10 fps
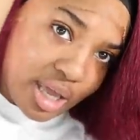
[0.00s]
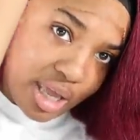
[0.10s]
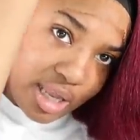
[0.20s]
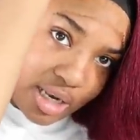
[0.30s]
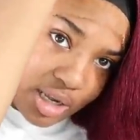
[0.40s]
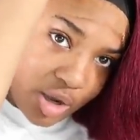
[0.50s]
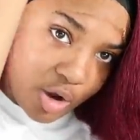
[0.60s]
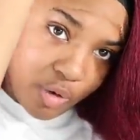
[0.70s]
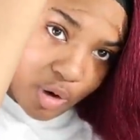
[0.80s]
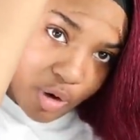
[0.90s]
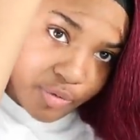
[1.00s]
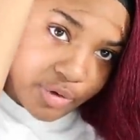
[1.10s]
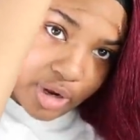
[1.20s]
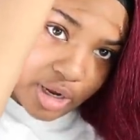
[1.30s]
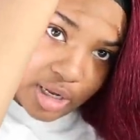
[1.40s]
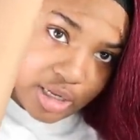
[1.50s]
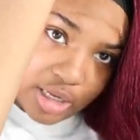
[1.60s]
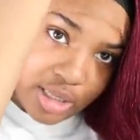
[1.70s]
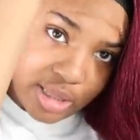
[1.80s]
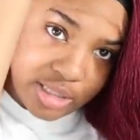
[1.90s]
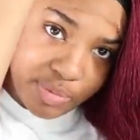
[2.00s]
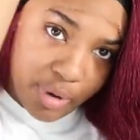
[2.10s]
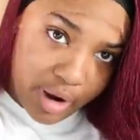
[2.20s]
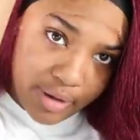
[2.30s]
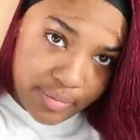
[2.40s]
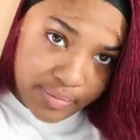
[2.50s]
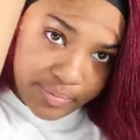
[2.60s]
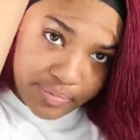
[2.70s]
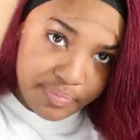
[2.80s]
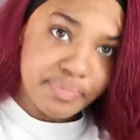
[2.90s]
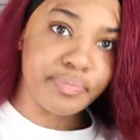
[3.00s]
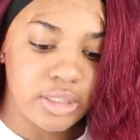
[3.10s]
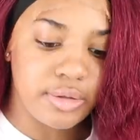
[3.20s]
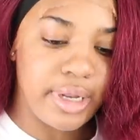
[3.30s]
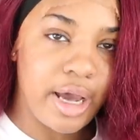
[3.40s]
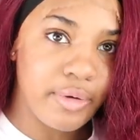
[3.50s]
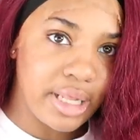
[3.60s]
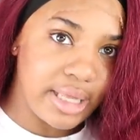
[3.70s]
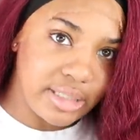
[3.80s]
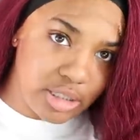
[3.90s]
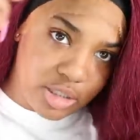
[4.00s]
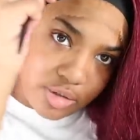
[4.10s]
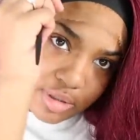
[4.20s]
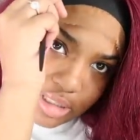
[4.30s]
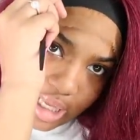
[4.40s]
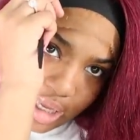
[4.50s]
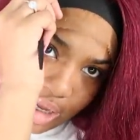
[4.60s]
and go over this part. So now what I like to do is take